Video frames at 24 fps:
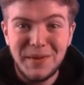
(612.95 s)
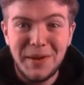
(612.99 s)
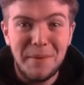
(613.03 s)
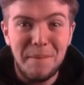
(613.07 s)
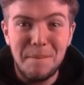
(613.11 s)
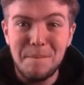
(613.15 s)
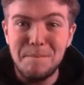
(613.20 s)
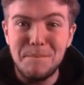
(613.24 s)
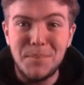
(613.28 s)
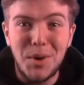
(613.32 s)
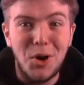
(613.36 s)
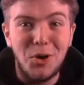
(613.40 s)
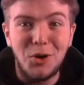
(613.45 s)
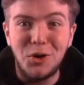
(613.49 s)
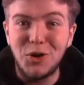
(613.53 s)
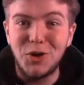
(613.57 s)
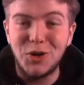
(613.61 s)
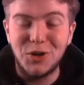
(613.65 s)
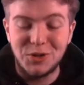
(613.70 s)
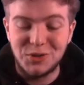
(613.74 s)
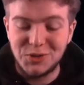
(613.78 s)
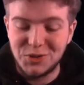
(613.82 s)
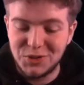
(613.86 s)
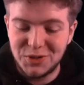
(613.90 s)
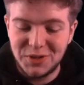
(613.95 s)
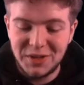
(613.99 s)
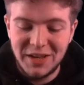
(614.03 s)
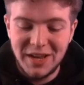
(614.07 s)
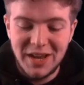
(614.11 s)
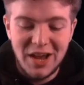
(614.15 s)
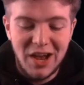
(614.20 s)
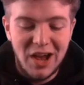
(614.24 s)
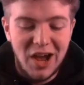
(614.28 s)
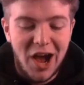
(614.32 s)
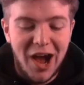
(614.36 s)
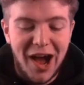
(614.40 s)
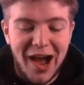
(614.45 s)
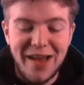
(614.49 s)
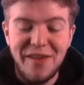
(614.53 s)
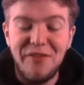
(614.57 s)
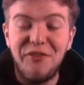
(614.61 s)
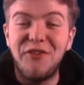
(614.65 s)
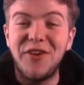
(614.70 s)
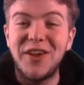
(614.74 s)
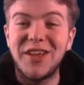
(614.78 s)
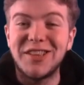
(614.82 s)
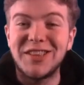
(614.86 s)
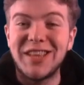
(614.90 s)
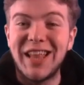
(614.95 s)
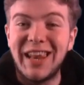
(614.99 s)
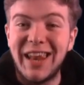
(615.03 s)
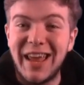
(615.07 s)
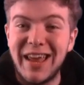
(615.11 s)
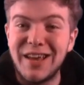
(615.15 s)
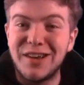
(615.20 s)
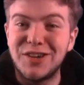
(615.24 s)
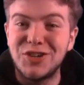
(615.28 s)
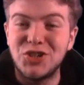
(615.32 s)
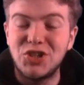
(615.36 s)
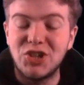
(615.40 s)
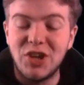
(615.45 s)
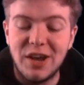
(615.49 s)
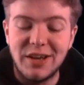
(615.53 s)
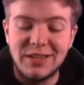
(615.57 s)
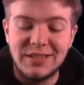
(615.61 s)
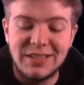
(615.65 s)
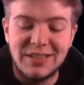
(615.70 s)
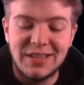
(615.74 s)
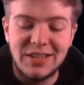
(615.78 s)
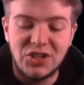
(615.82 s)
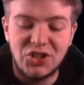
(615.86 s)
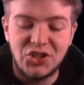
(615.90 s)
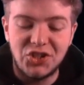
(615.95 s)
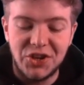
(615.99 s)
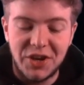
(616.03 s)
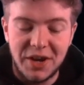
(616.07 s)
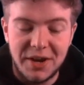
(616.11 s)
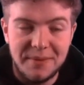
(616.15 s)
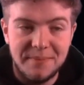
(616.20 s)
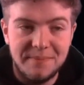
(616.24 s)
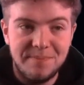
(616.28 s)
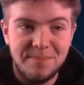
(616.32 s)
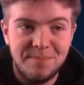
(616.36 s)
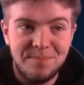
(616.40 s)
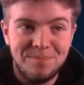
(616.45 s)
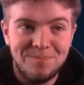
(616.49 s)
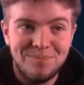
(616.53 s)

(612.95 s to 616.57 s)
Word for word: Bonkers. I think the Lakers jersey this year,